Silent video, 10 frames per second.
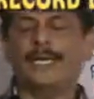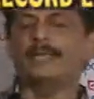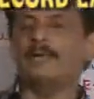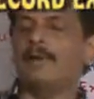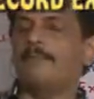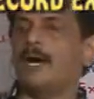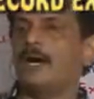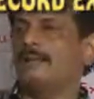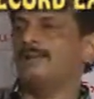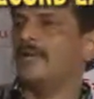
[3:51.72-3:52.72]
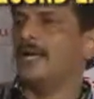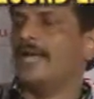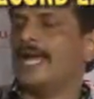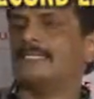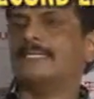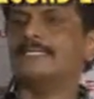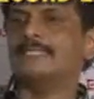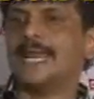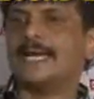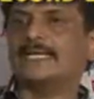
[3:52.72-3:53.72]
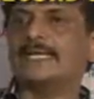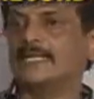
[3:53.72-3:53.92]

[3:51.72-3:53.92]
a drama, an actor is acting,